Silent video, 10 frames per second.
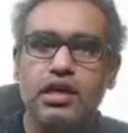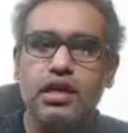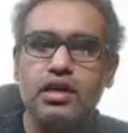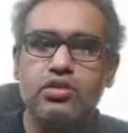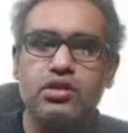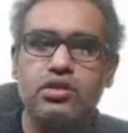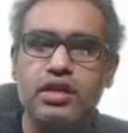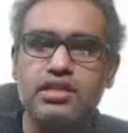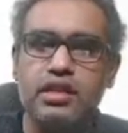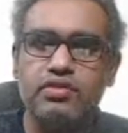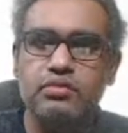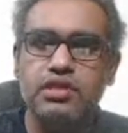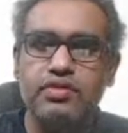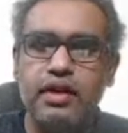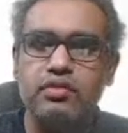Roots you can see from
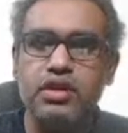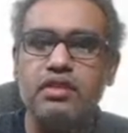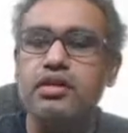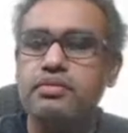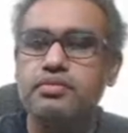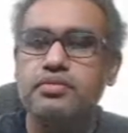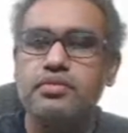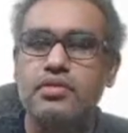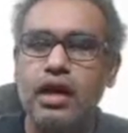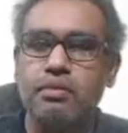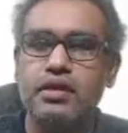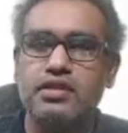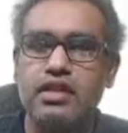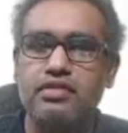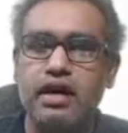C5 to T1. Upper
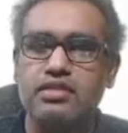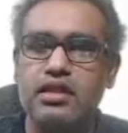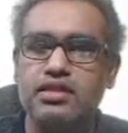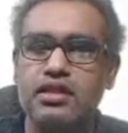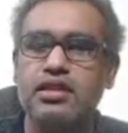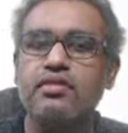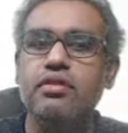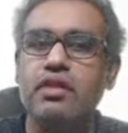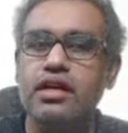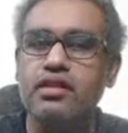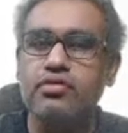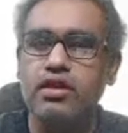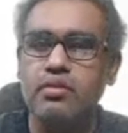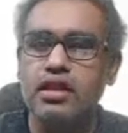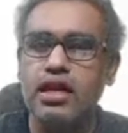C5, C6 they will meet,
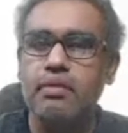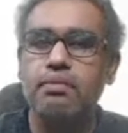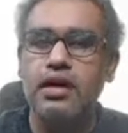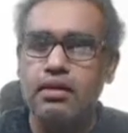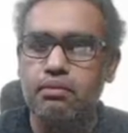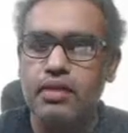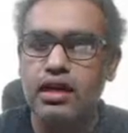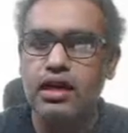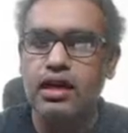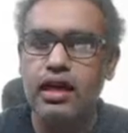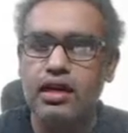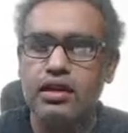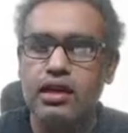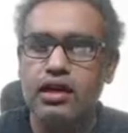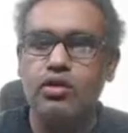forming the upper, middle
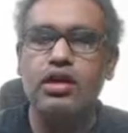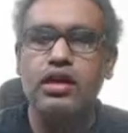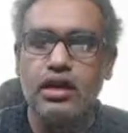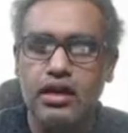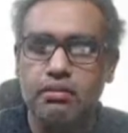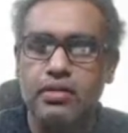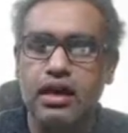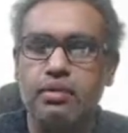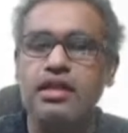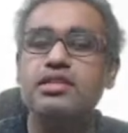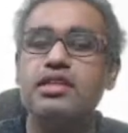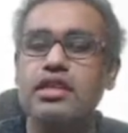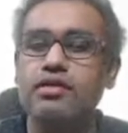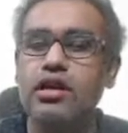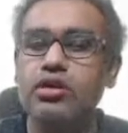and the lower. Middle by
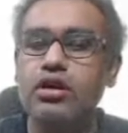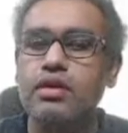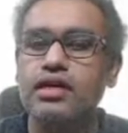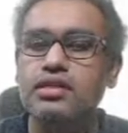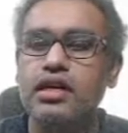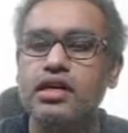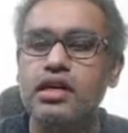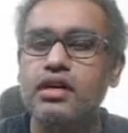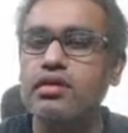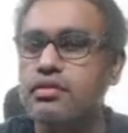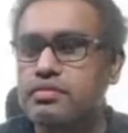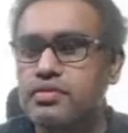C7, lower by C8 and T1.